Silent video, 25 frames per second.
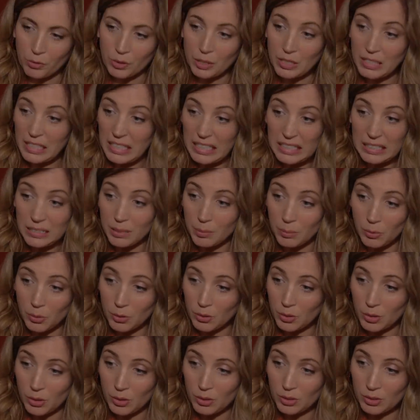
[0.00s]
if you need them
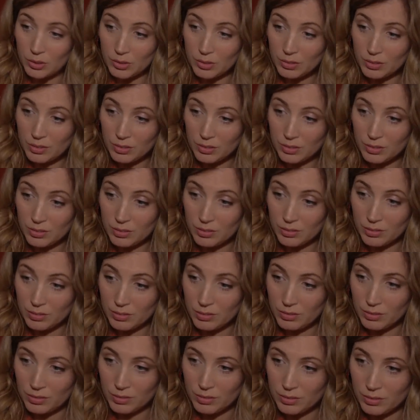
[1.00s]
or not? I
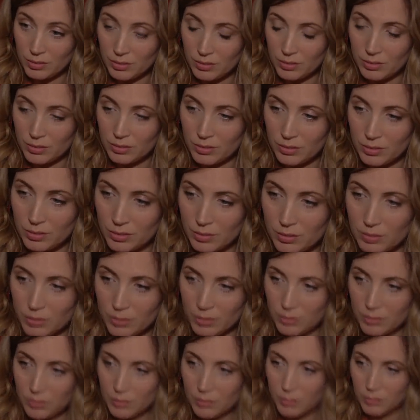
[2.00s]
always use
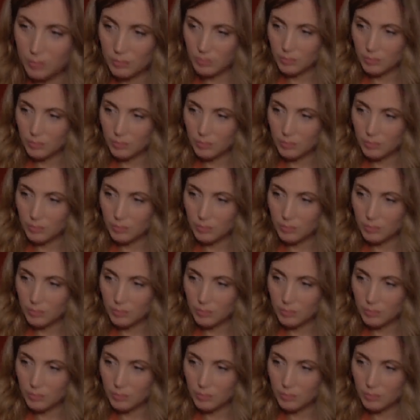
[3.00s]
tools,